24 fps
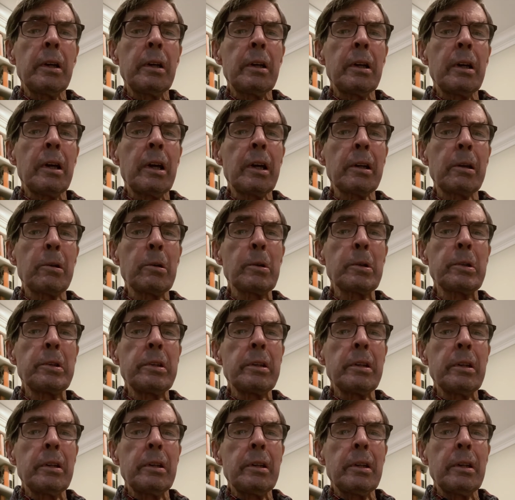a good
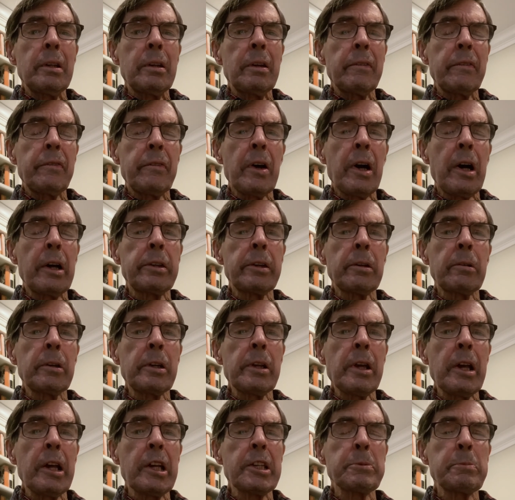father and
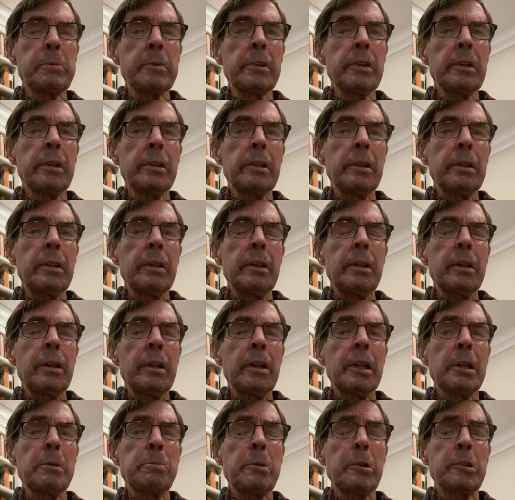husband
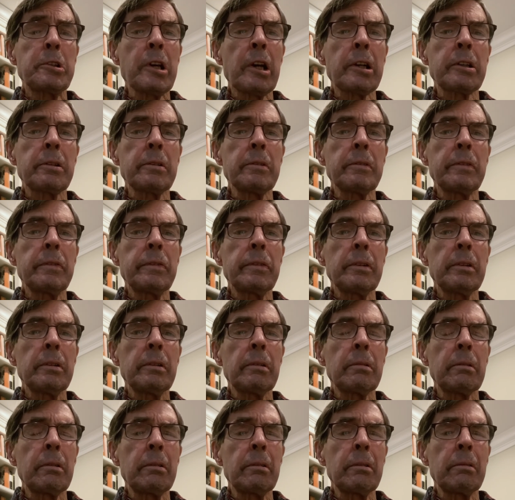and a productive
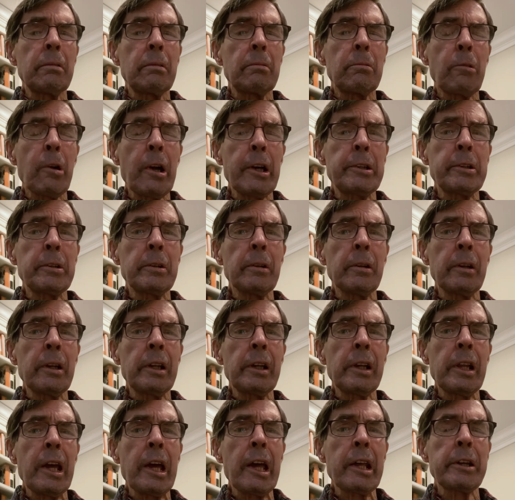writer and
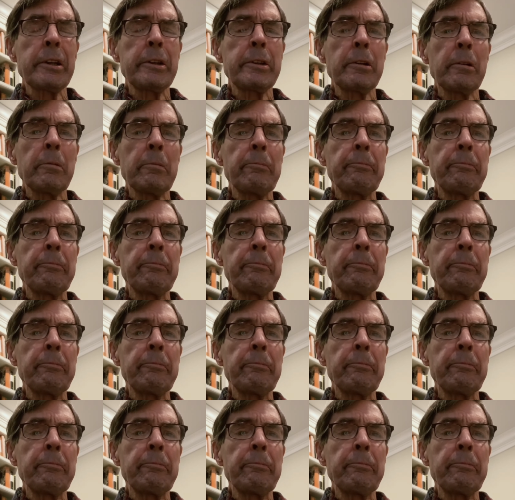editor.